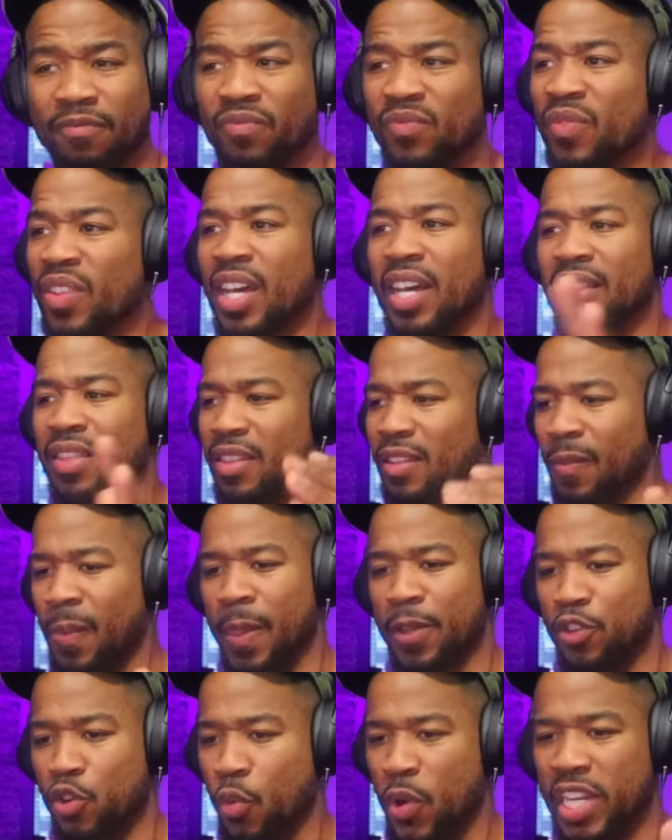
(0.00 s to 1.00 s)
Nothing. It
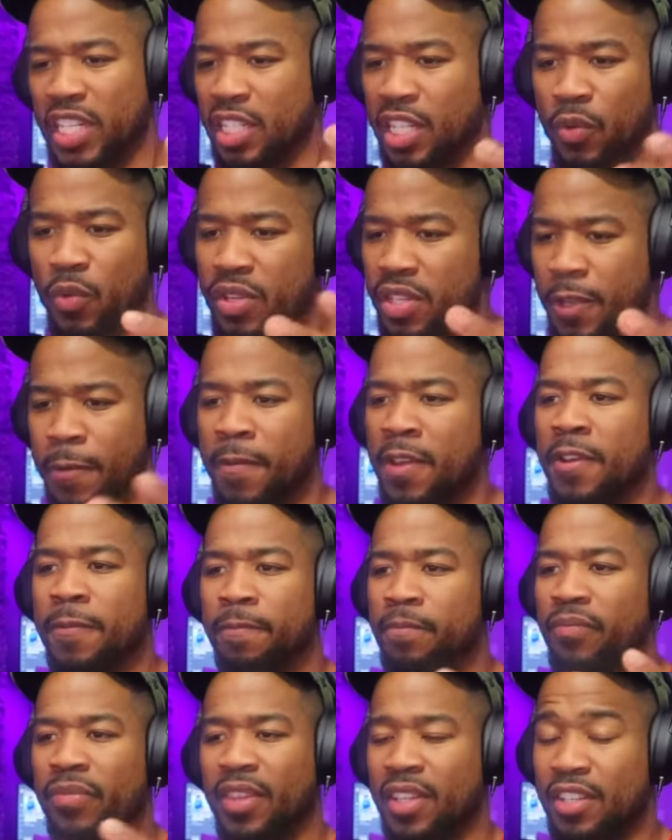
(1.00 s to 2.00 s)
was a waste. It was,
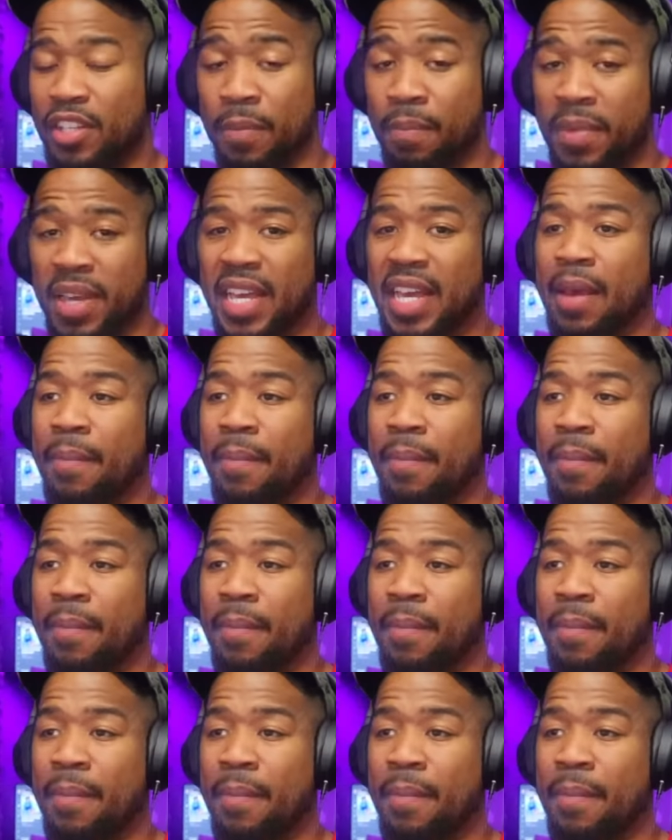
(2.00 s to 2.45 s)
to me,